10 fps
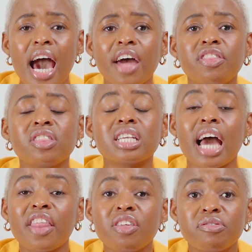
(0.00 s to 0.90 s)
I think there's
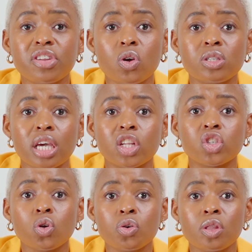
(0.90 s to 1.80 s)
other videos that can
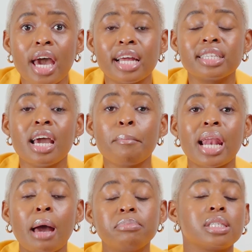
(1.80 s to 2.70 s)
show you that,
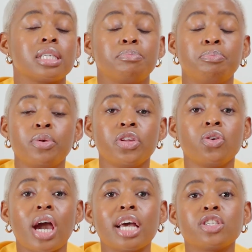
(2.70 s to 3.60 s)
but I'm just putting
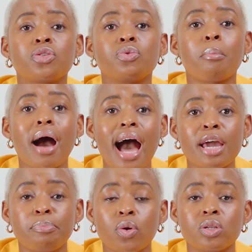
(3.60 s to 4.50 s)
you guys through
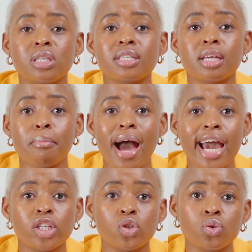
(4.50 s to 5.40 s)
my process and
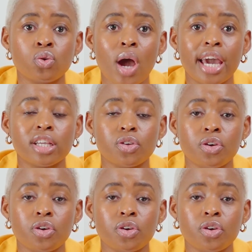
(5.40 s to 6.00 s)
my 2 highest